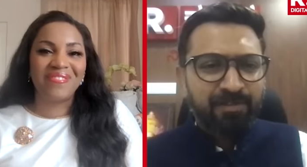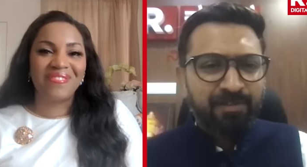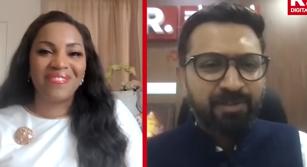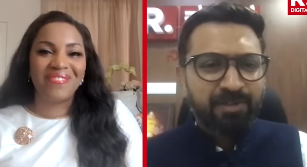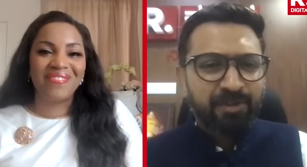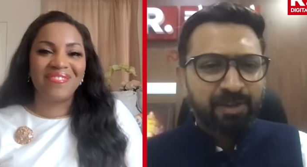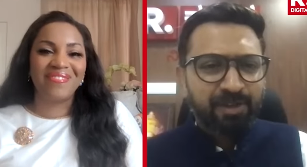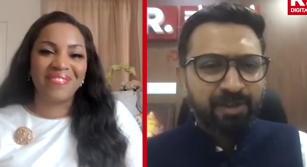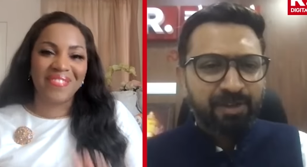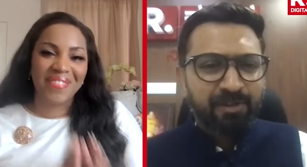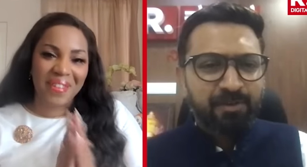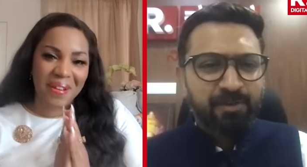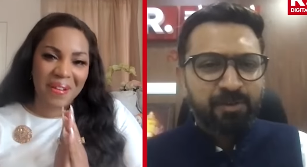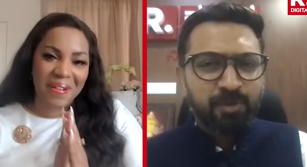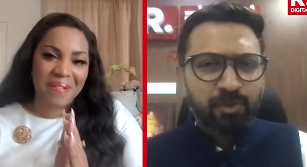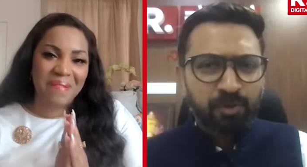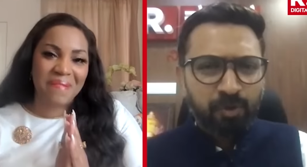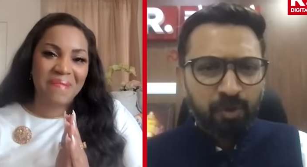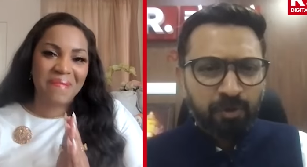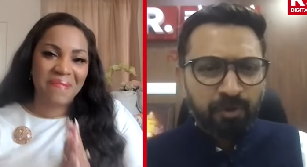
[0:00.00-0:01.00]
Speaker 1: tv today it's
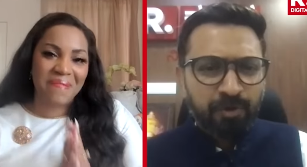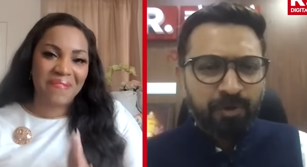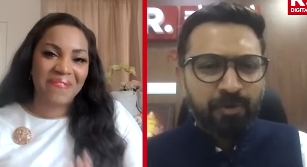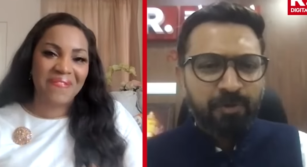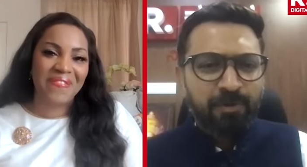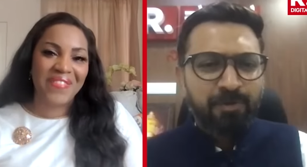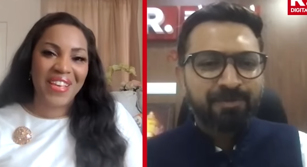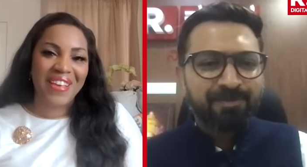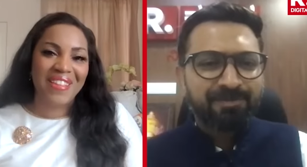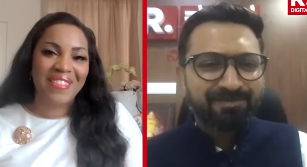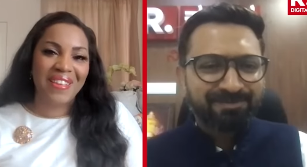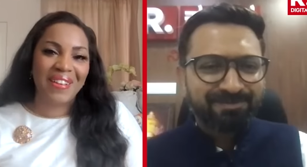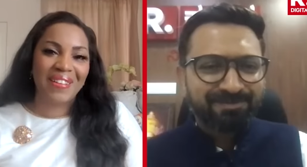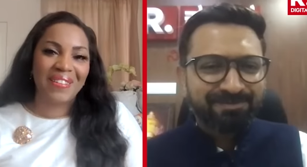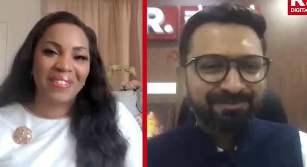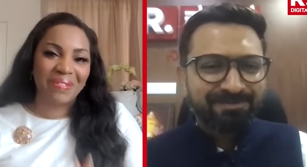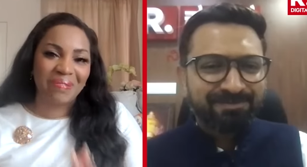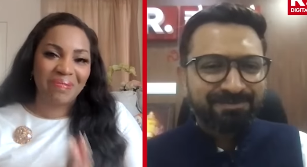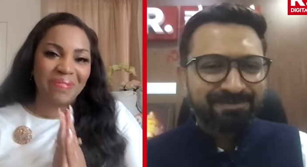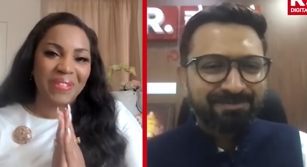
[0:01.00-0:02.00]
good talking to you
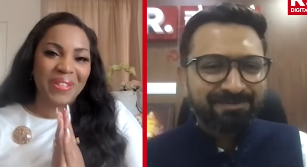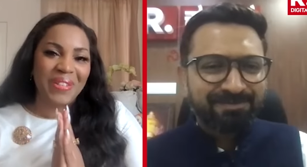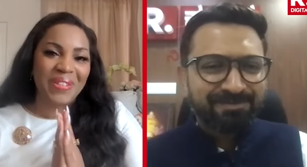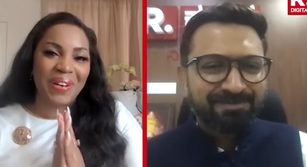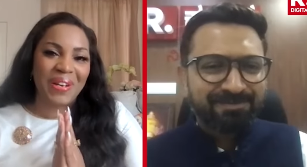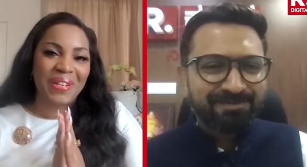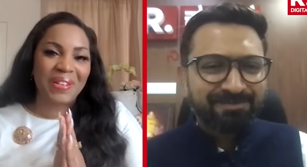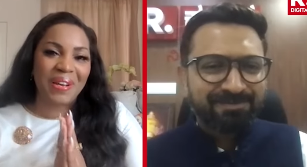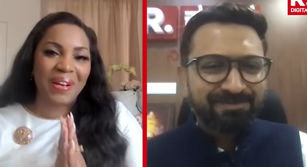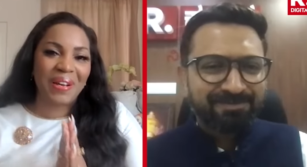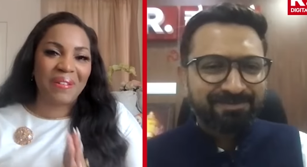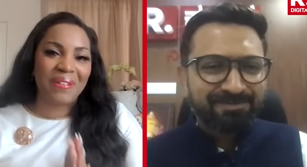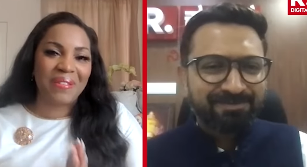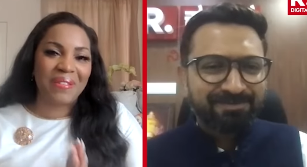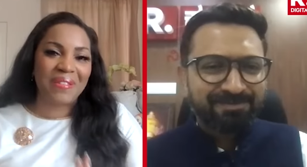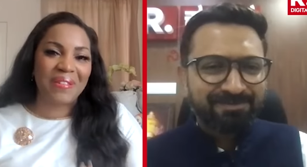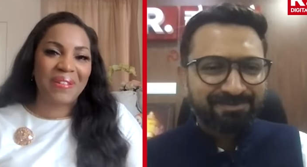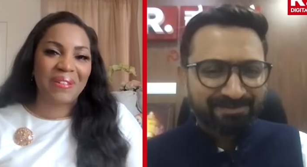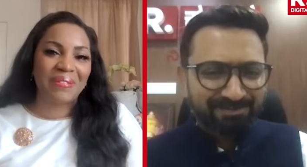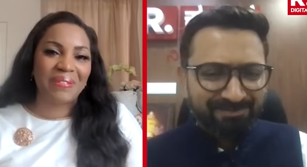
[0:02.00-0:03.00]
it's great talking to
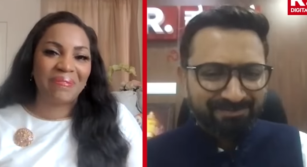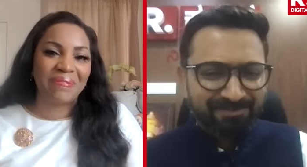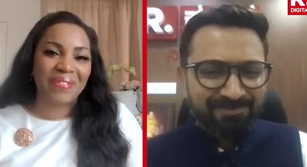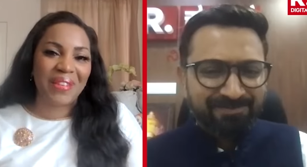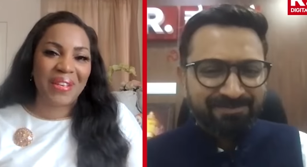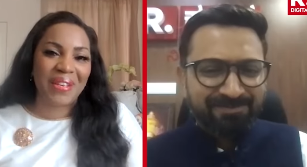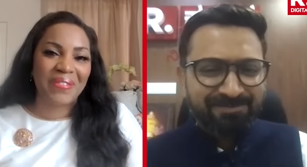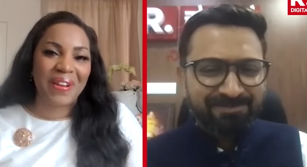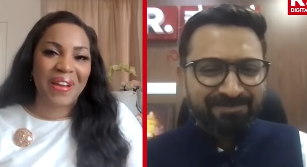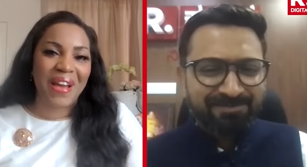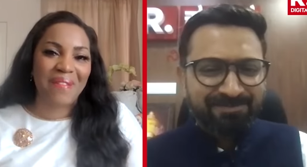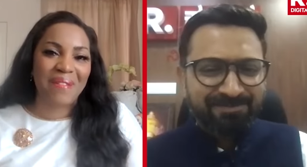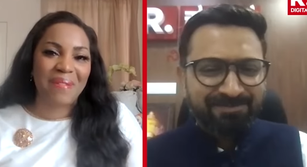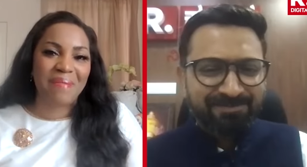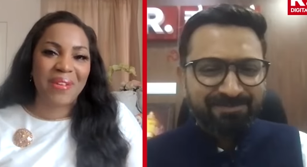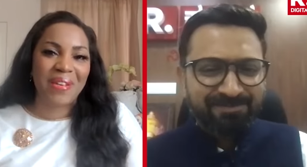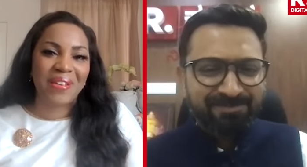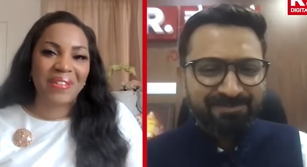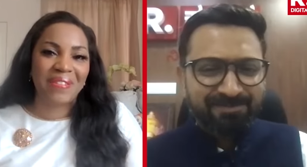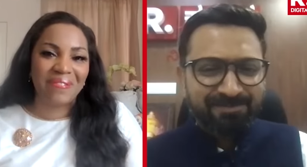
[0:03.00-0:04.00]
you thanks for having
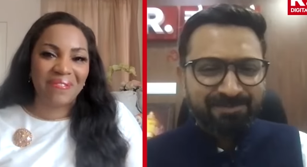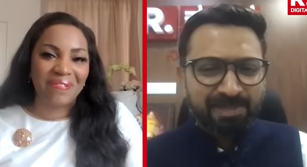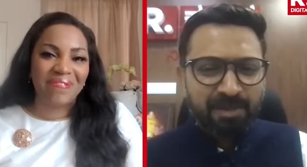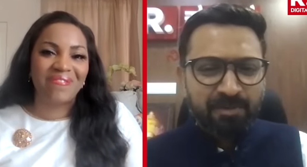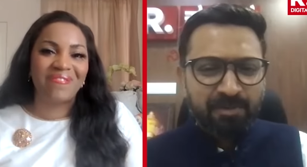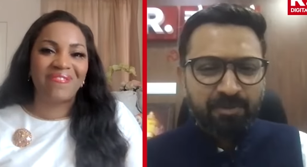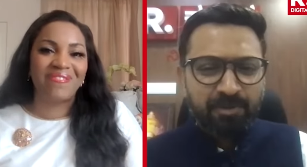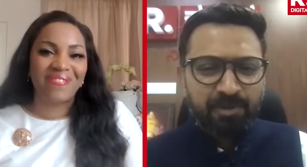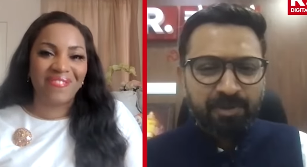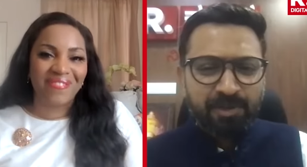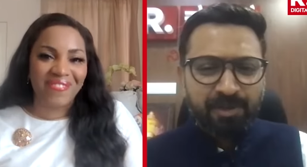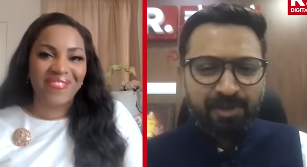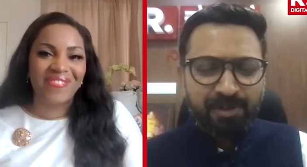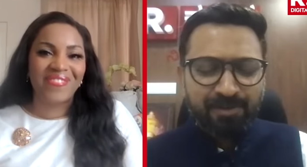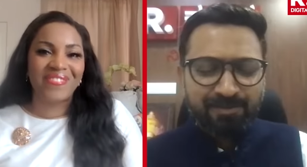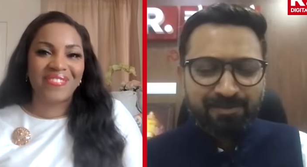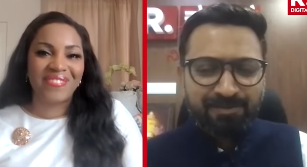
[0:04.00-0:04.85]
me have a good day